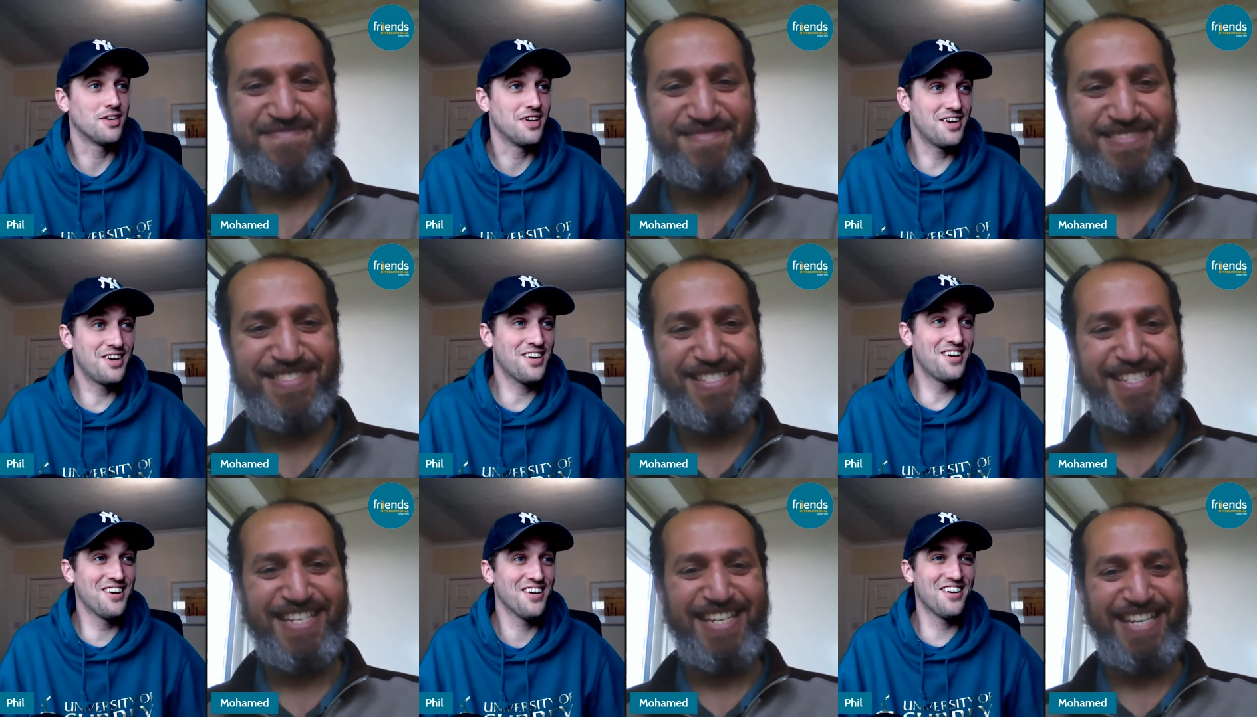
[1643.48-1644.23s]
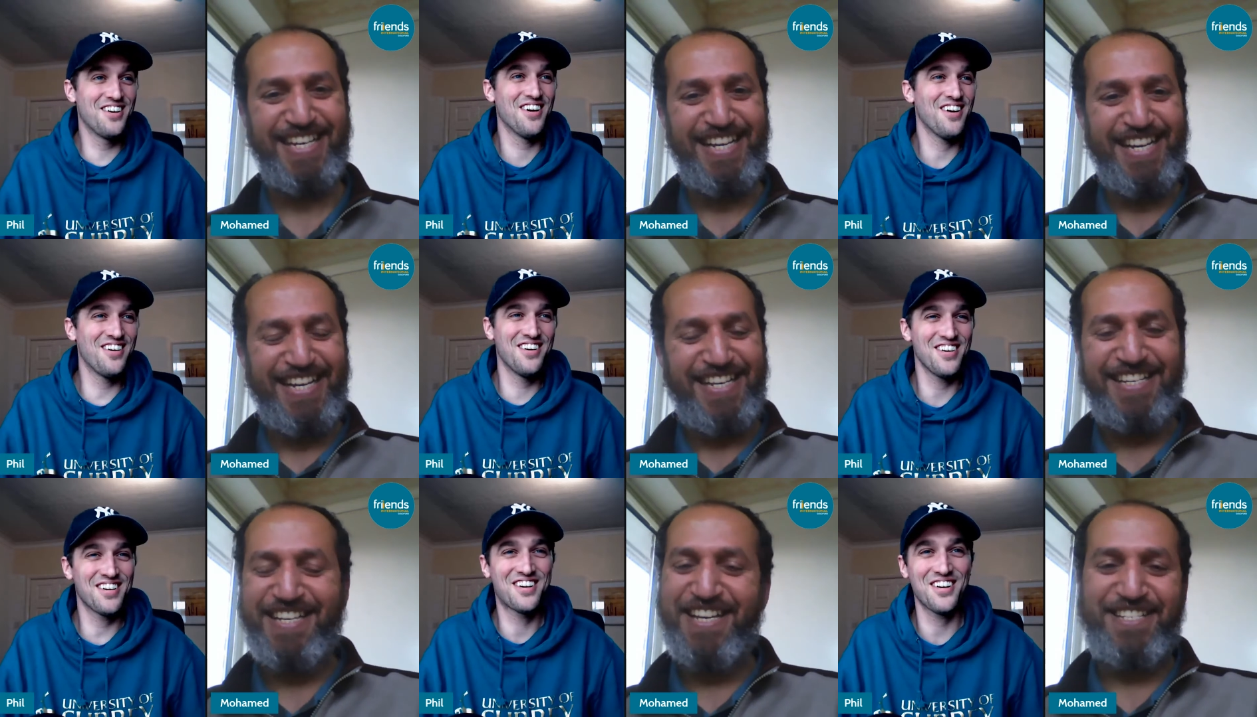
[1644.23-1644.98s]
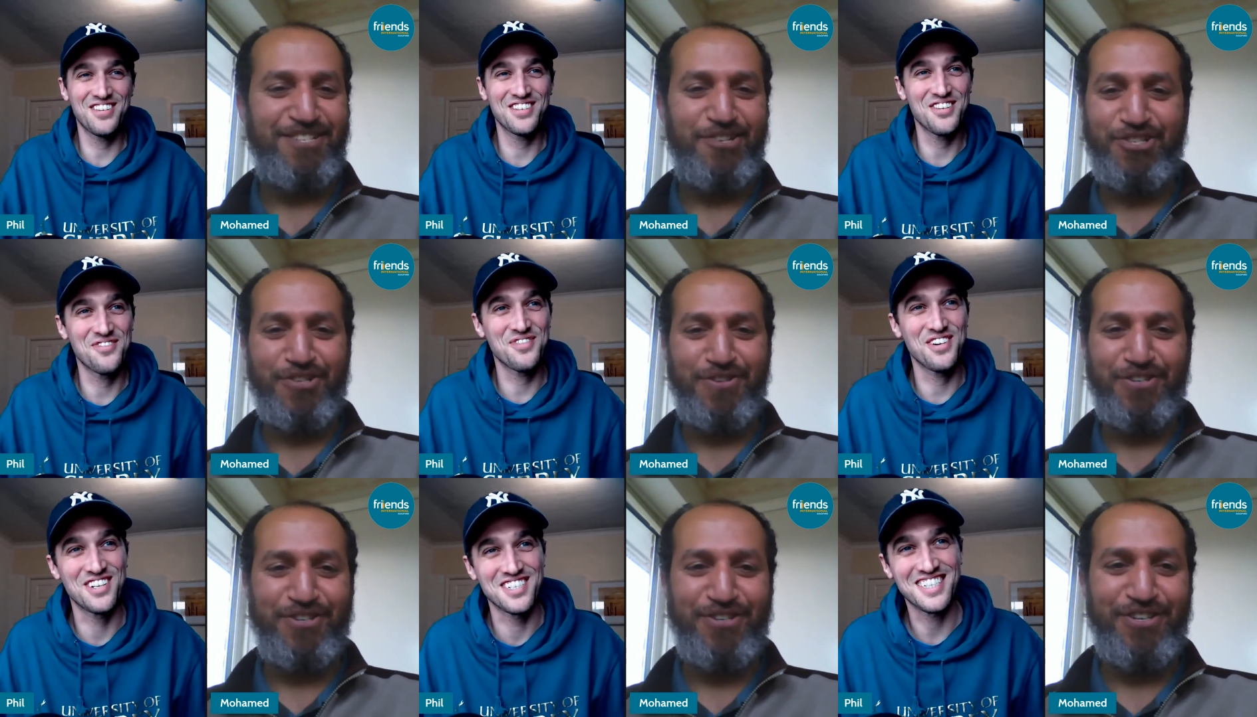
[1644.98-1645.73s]
Speaker 1: yeah, goes
Speaker 2: so
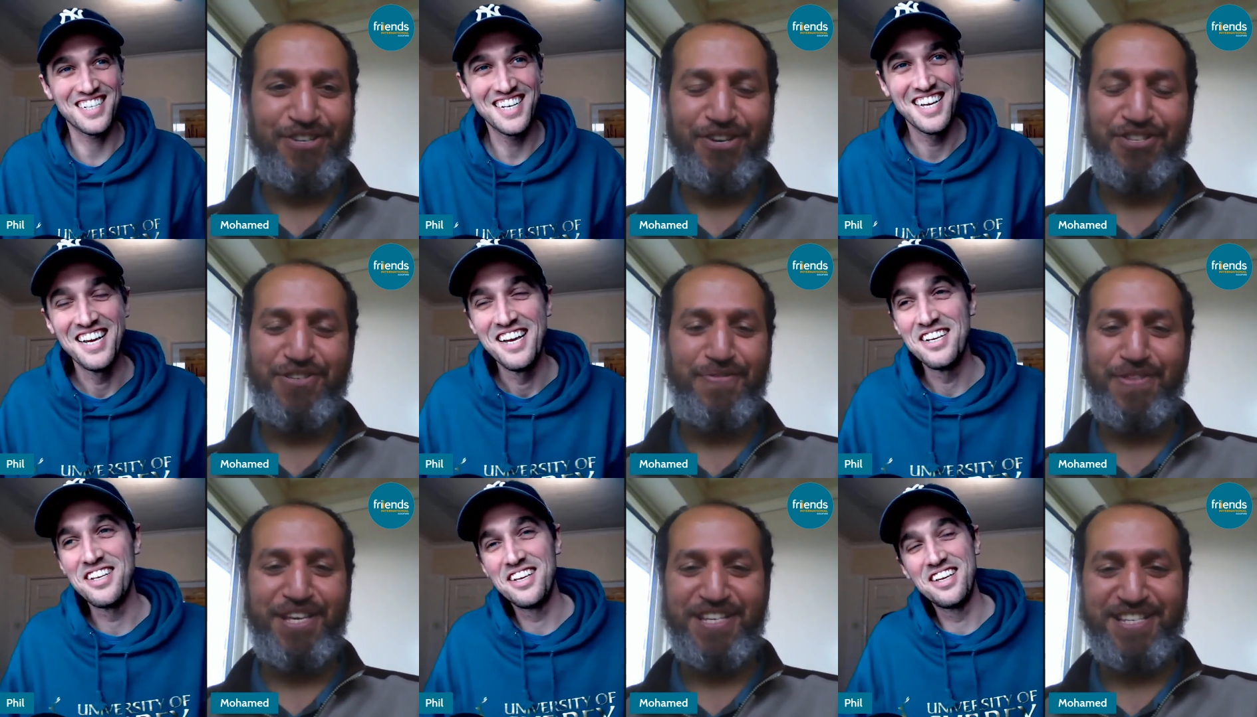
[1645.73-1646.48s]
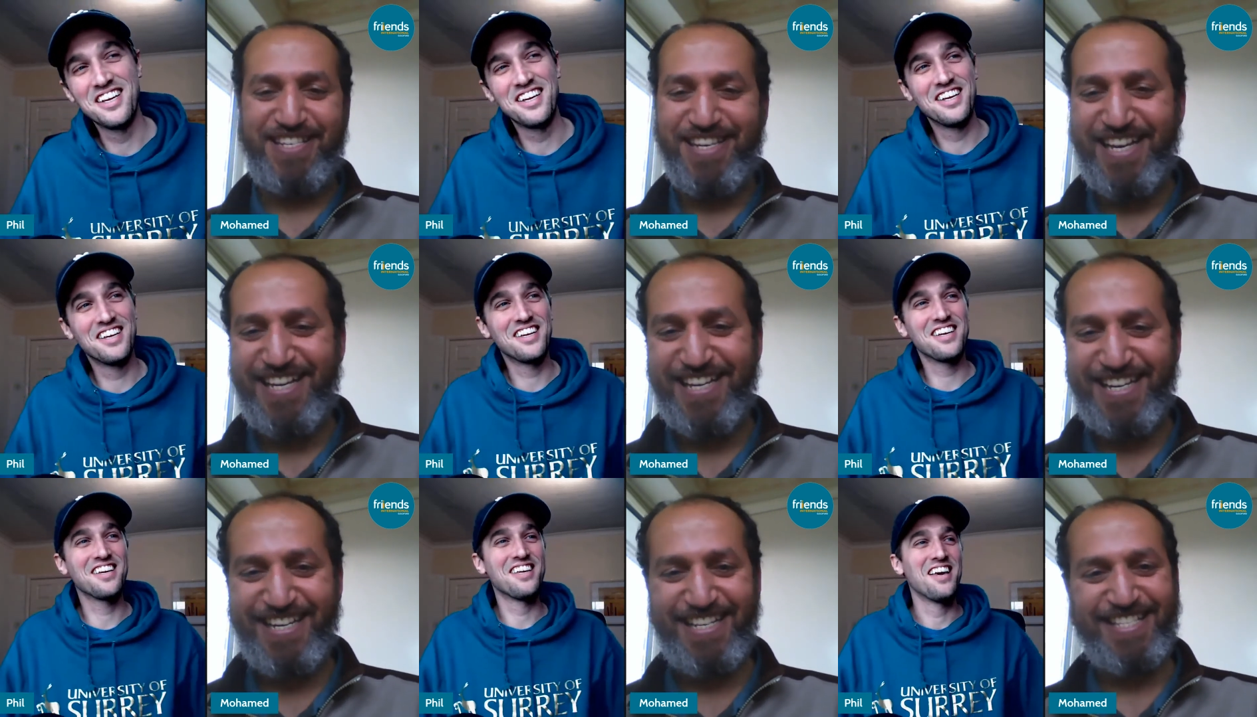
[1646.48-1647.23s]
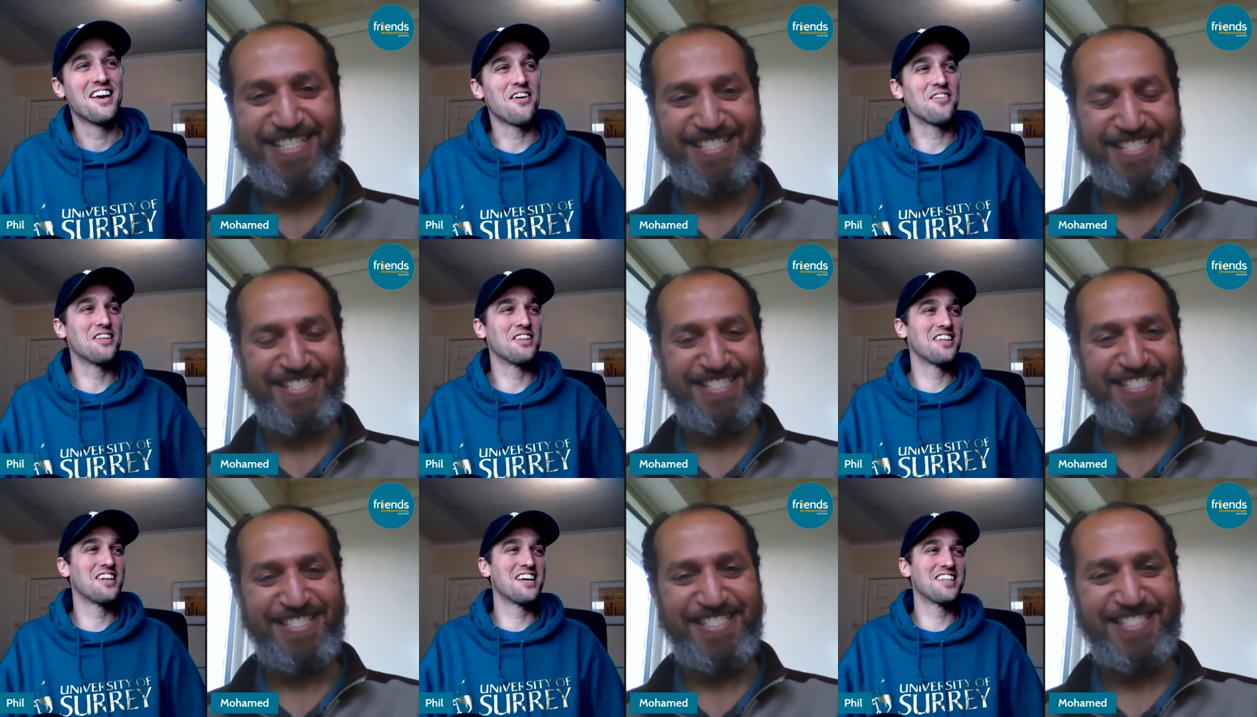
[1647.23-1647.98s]
fast. Lots of things.
Speaker 1: Oh, the,
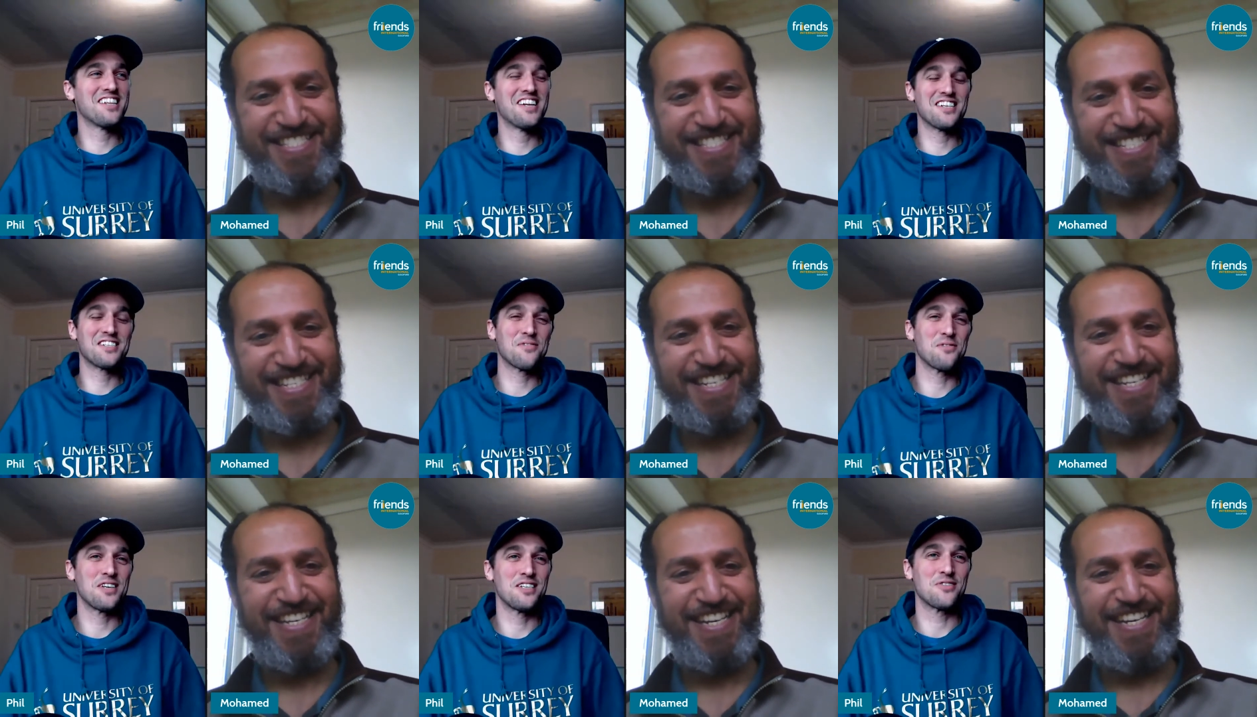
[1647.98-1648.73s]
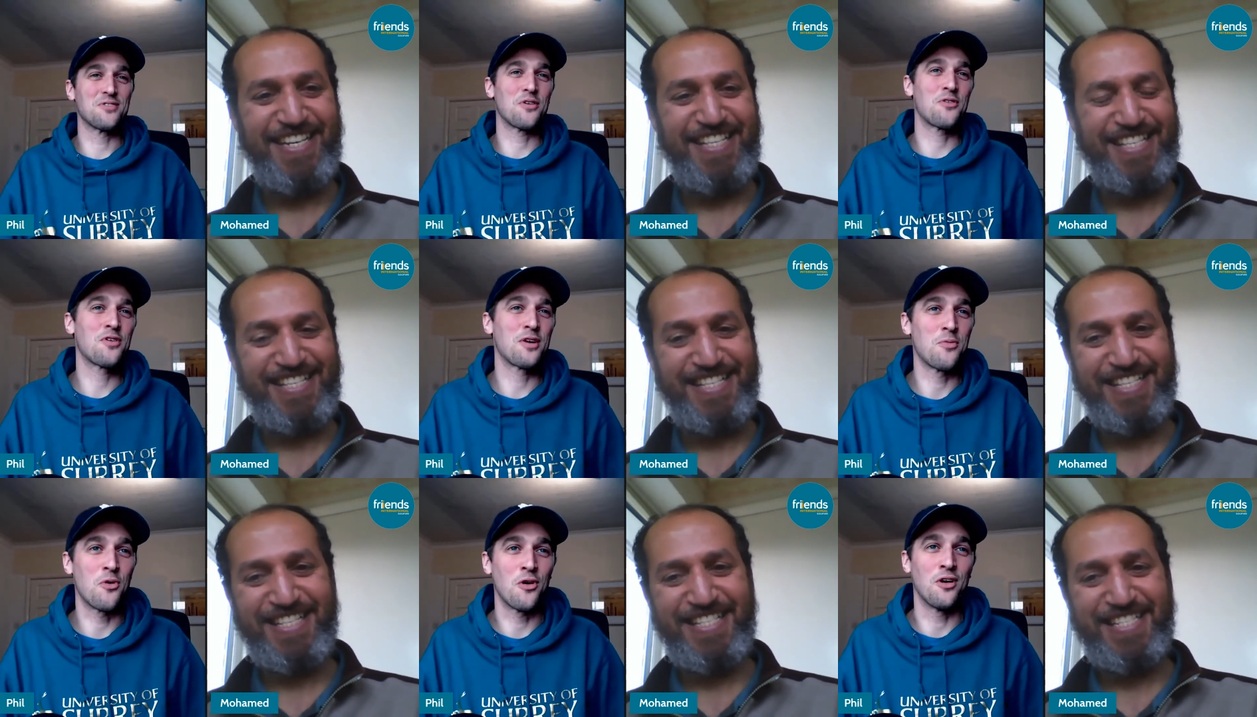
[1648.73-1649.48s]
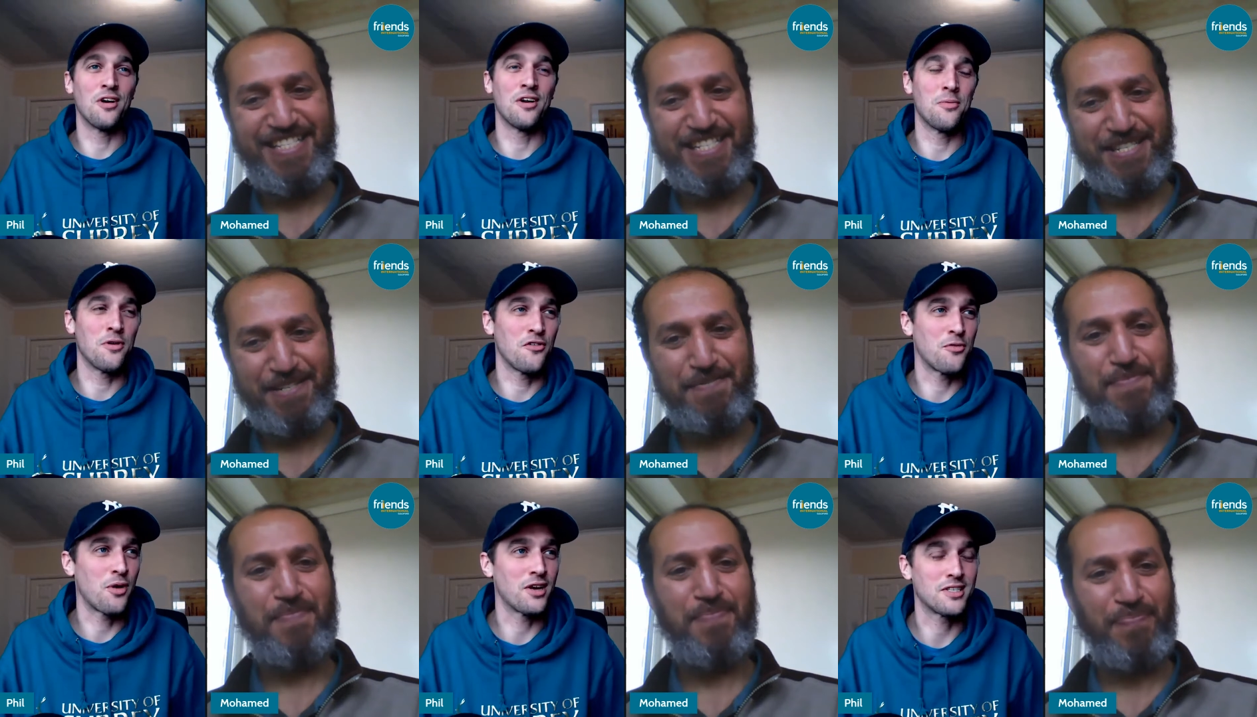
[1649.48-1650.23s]
the, the, next couple of things are, really more a little bit
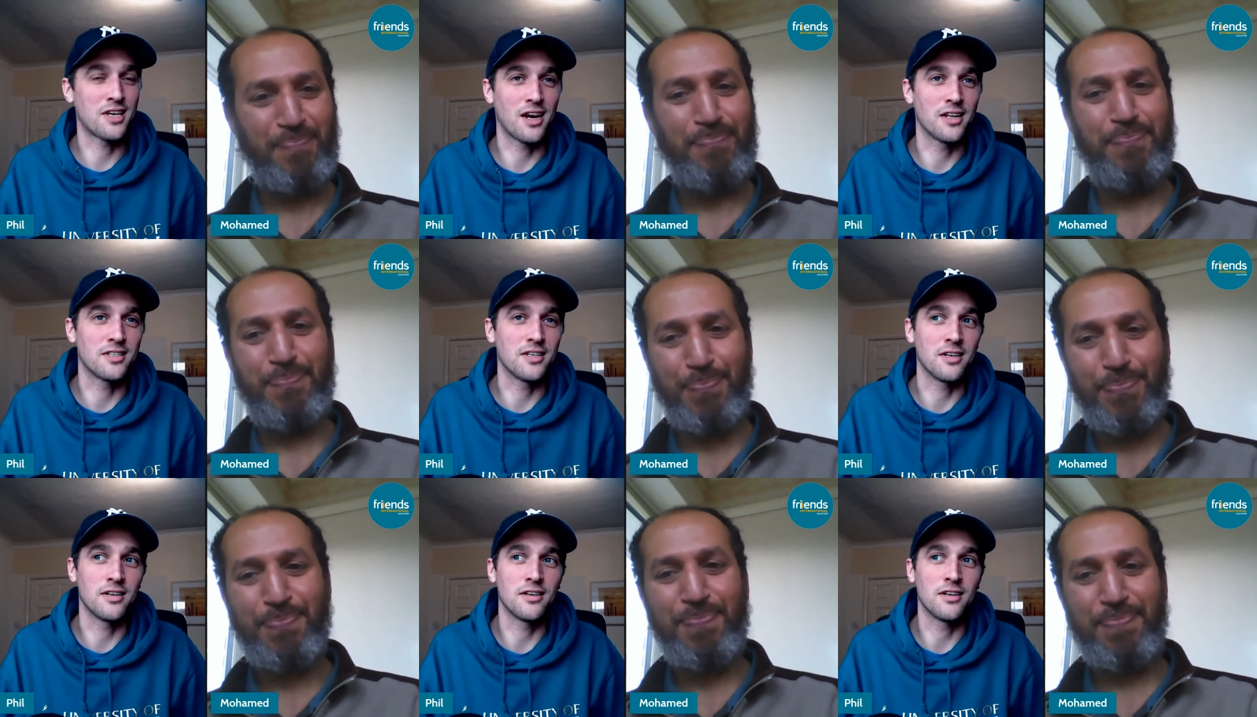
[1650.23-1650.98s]
of practicality and